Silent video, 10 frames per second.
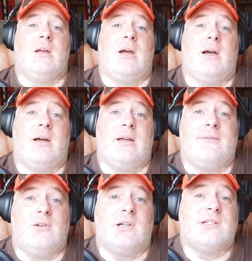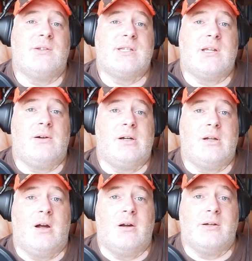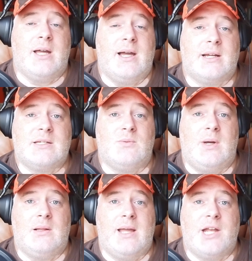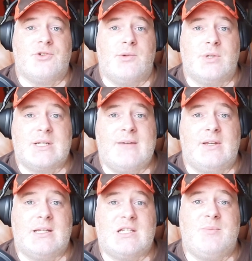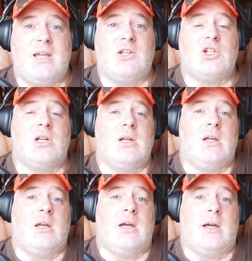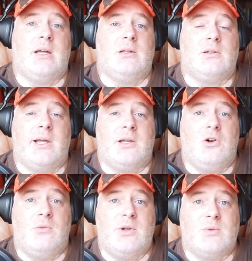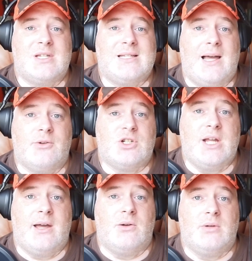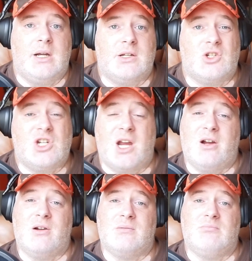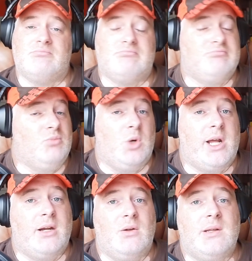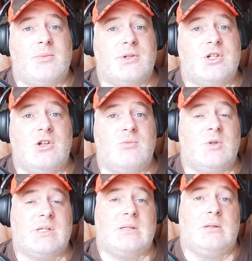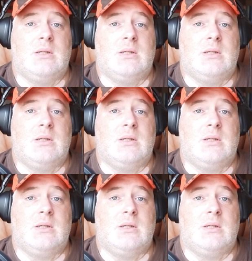If you also saw on Hard Knocks, while Landry was giving his speech, it looked like Coleman was slouched down in his chair. What I can only presume was